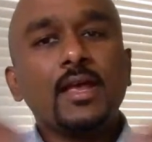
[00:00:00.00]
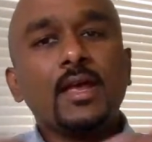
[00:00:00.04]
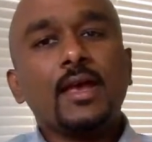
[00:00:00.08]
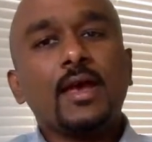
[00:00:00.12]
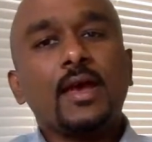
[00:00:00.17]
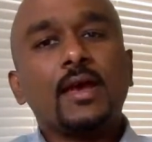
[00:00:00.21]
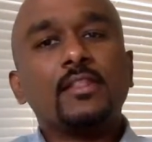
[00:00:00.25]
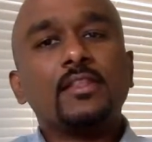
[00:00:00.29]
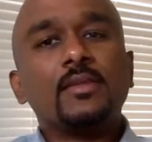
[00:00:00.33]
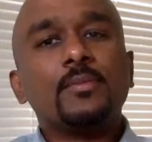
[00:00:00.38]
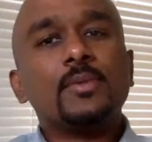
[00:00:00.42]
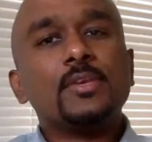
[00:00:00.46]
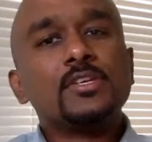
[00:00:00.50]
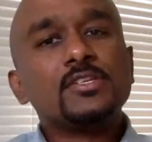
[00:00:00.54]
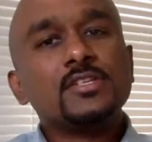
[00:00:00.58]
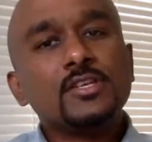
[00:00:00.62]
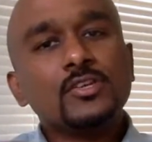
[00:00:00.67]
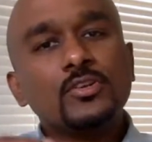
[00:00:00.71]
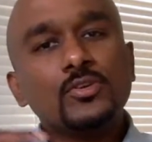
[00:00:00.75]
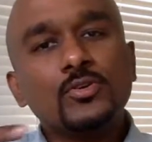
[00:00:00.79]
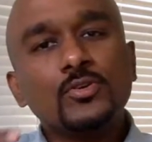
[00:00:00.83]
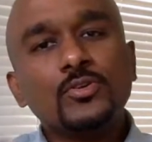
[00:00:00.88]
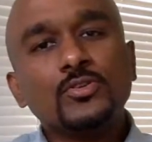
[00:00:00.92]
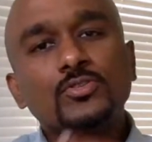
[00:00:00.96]
And the
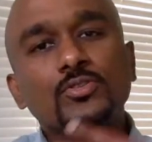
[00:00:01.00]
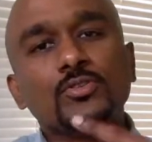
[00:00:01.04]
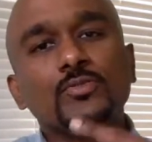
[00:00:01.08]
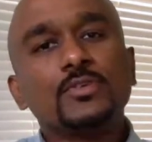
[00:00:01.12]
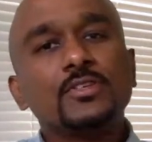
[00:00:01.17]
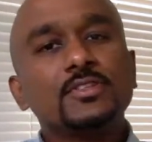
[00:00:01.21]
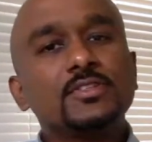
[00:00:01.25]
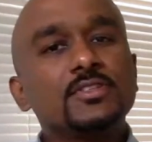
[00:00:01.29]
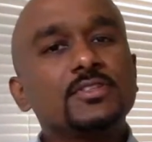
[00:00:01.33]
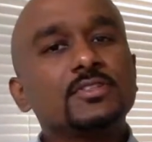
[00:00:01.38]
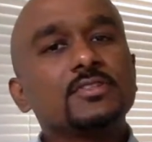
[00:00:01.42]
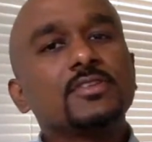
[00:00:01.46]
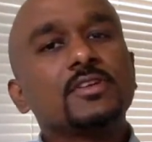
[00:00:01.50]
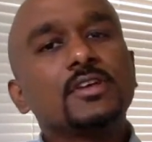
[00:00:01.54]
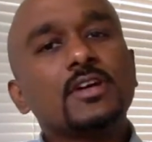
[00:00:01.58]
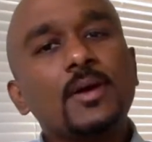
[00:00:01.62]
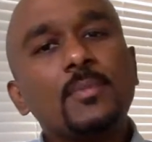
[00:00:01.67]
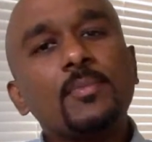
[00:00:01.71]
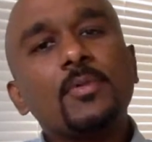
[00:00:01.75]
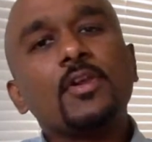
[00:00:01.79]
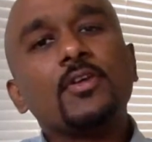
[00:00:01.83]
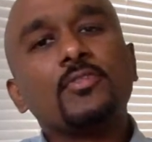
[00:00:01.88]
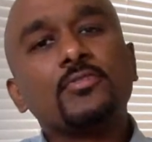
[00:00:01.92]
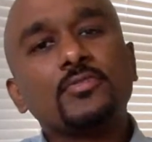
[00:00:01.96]
machine goes over this
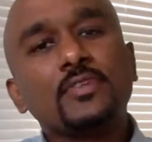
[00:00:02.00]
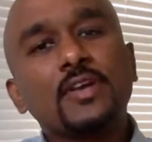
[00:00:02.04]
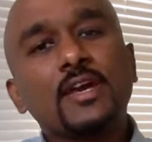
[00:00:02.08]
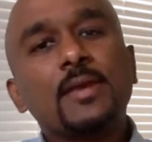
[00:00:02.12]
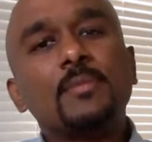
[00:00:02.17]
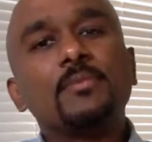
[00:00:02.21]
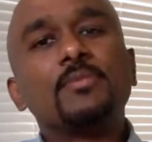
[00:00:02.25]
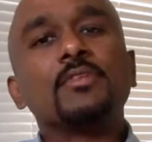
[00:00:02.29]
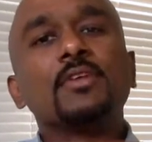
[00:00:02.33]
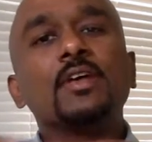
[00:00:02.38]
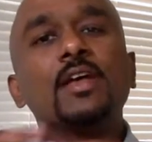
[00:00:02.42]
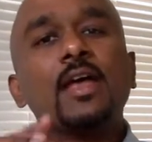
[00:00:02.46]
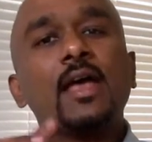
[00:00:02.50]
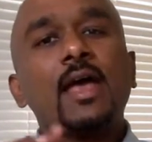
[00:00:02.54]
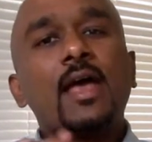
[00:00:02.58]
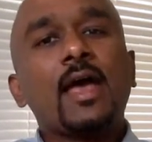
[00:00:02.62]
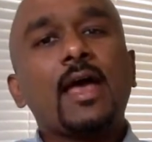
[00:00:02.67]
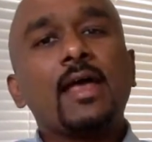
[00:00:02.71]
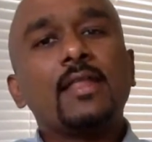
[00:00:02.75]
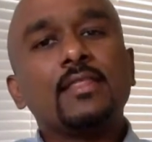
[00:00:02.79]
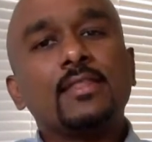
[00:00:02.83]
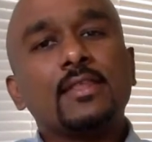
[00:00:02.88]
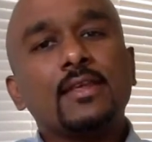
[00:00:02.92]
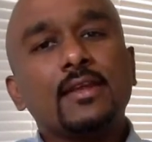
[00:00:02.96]
couple of times,
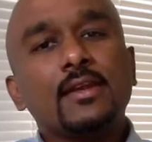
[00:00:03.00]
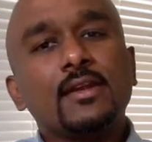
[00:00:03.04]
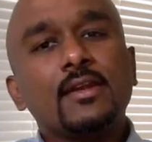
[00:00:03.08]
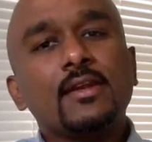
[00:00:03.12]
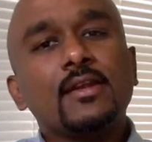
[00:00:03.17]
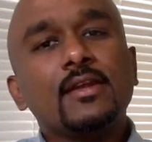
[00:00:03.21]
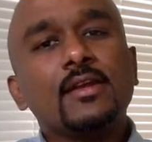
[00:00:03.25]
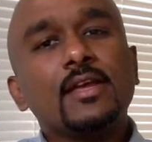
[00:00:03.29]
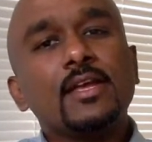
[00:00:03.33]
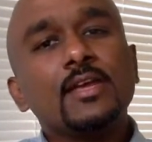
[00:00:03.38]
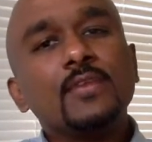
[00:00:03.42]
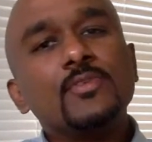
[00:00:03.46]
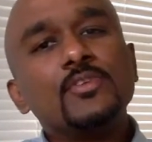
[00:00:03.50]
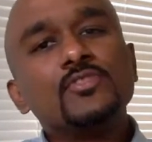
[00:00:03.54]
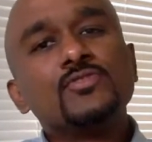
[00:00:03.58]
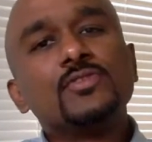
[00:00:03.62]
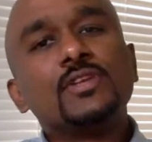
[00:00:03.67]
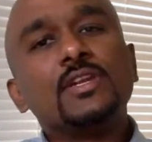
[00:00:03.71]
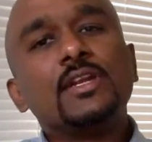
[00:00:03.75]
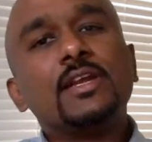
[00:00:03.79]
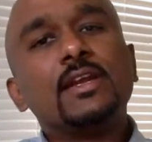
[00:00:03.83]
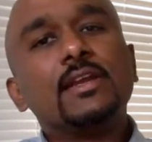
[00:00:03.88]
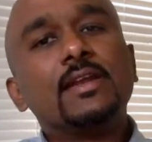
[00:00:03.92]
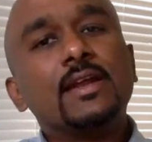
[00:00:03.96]
and then
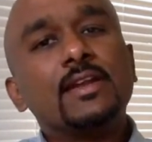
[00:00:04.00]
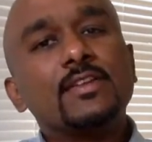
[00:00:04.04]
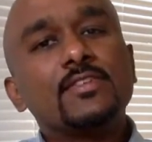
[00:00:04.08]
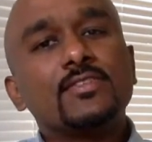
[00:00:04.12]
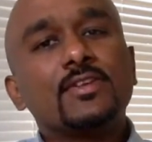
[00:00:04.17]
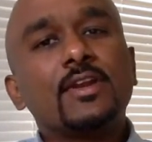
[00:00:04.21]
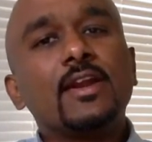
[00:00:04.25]
eventually it gets